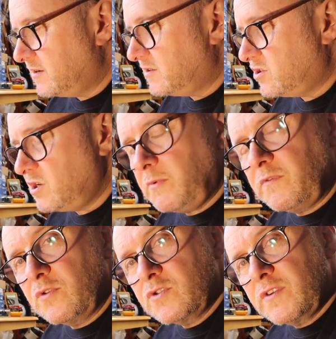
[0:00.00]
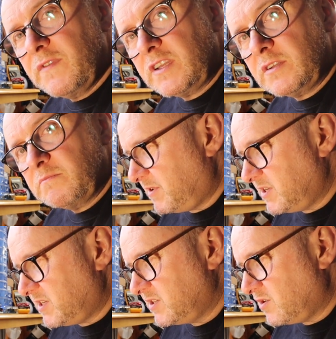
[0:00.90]
there's a cheaper version of it, but
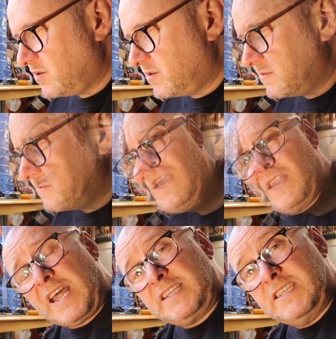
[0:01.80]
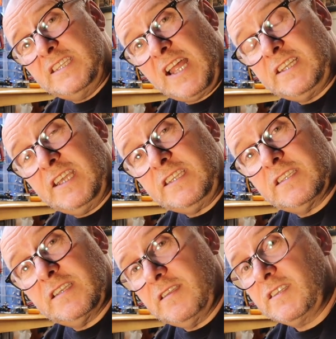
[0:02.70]
this is good. And that is the
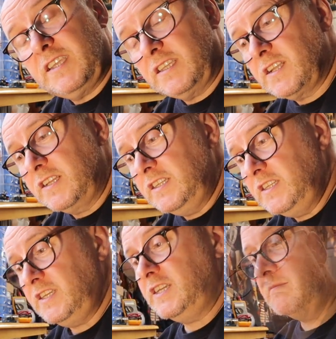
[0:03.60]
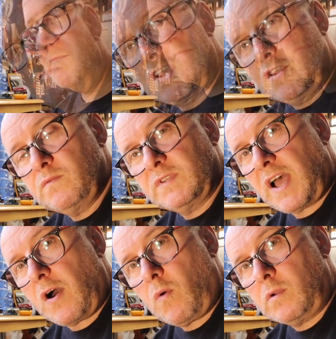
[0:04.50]
Antex 690D. I use
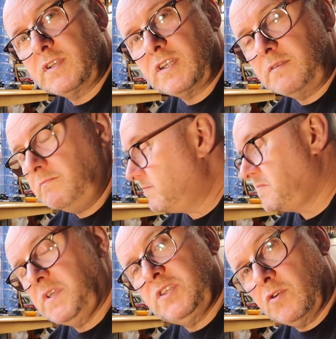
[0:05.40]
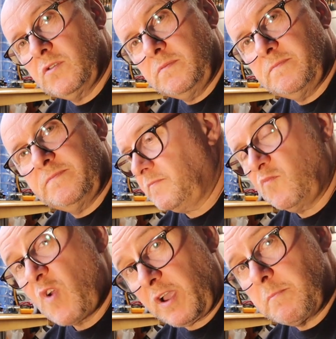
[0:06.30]
that all the time. It's good.
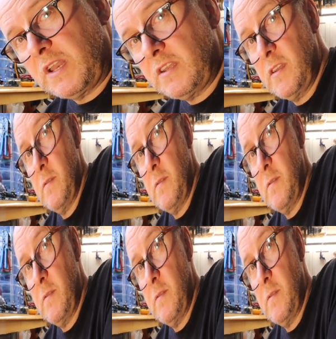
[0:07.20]
Recommended.